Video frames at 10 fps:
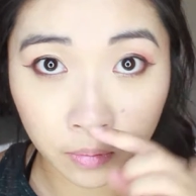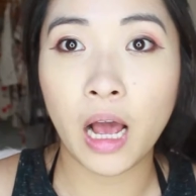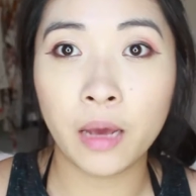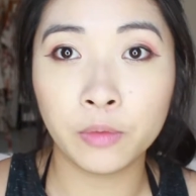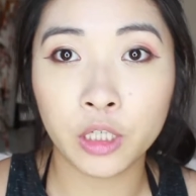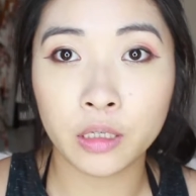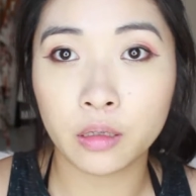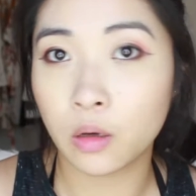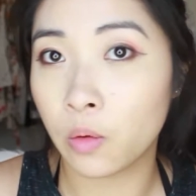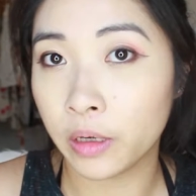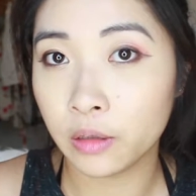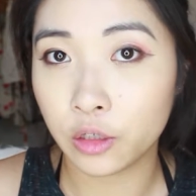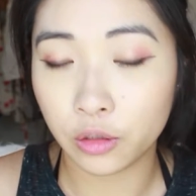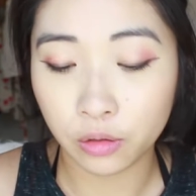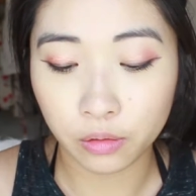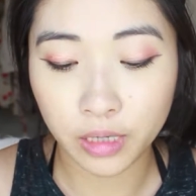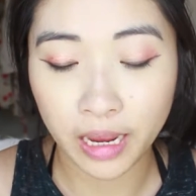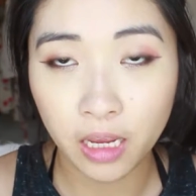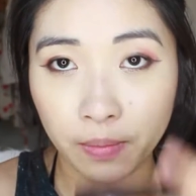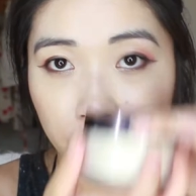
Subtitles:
I'm just going to take